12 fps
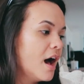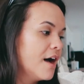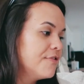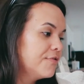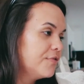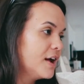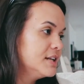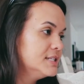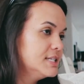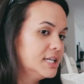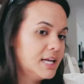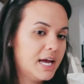a friend
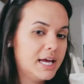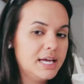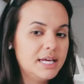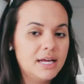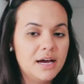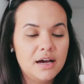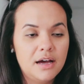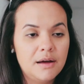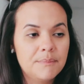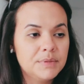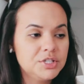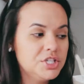tonight.
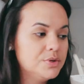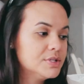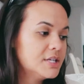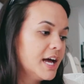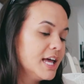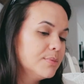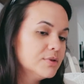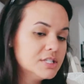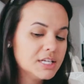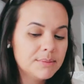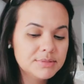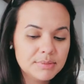Um, she was not able
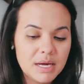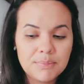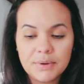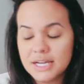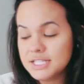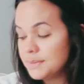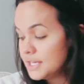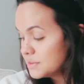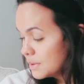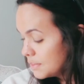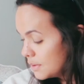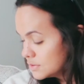to come to my bridesmaid's
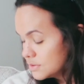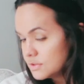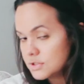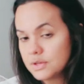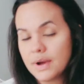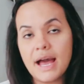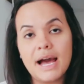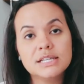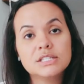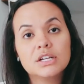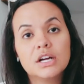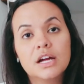proposal, so I
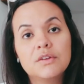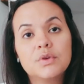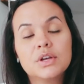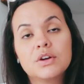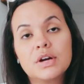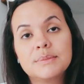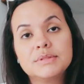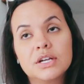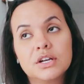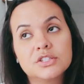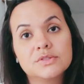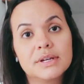asked her if we could grab
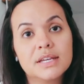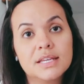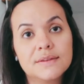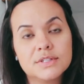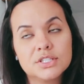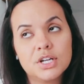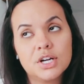dinner so I could give it to